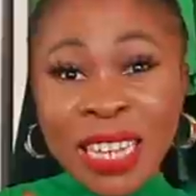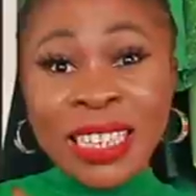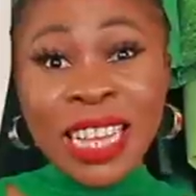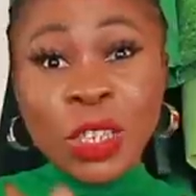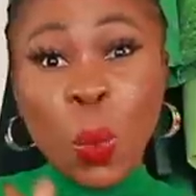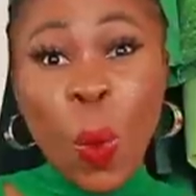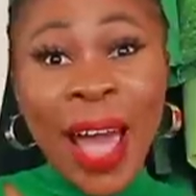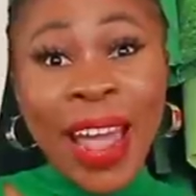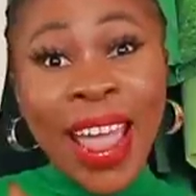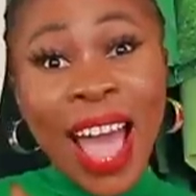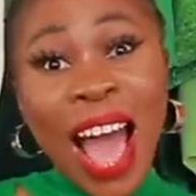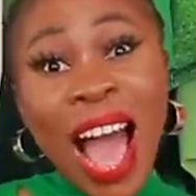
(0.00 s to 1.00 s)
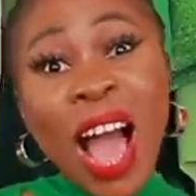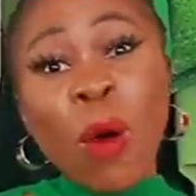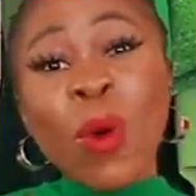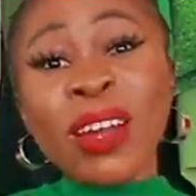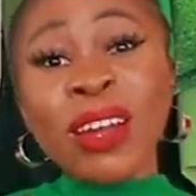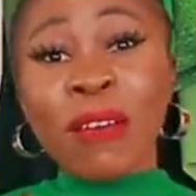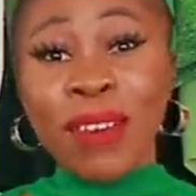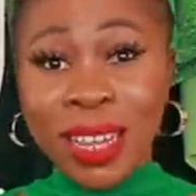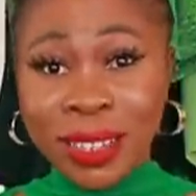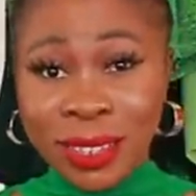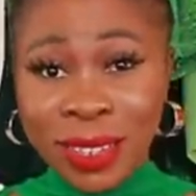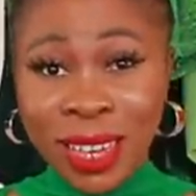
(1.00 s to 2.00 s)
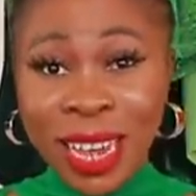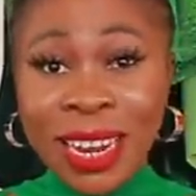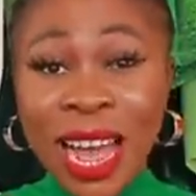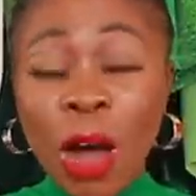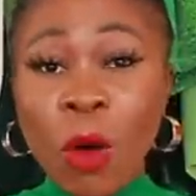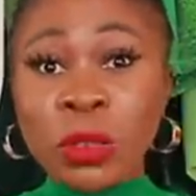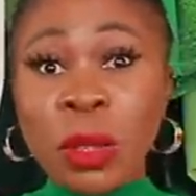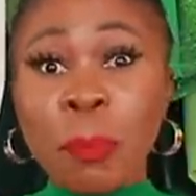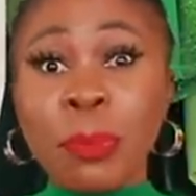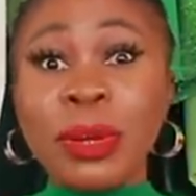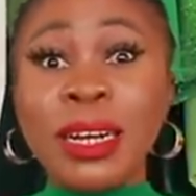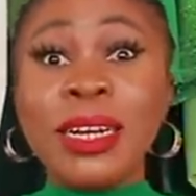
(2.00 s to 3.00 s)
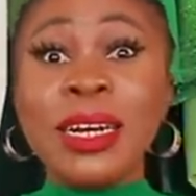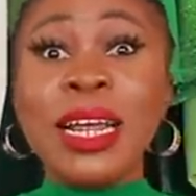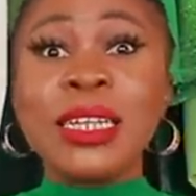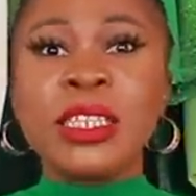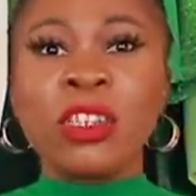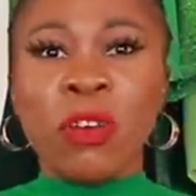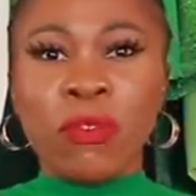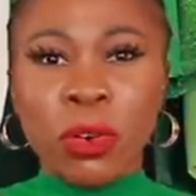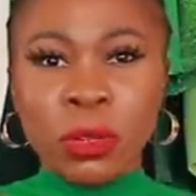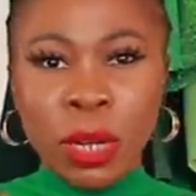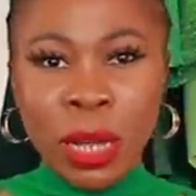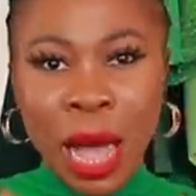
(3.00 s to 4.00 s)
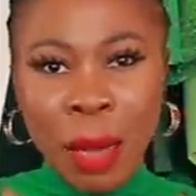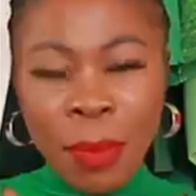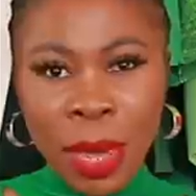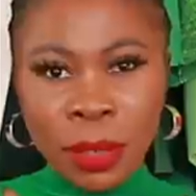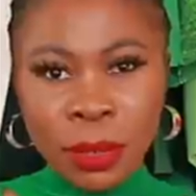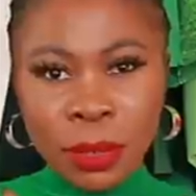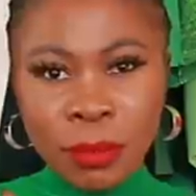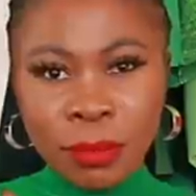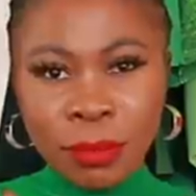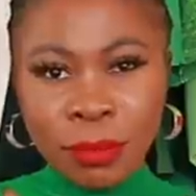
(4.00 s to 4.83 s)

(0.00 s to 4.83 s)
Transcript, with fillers: That's why I went crazy and I ordered plenty of other garments.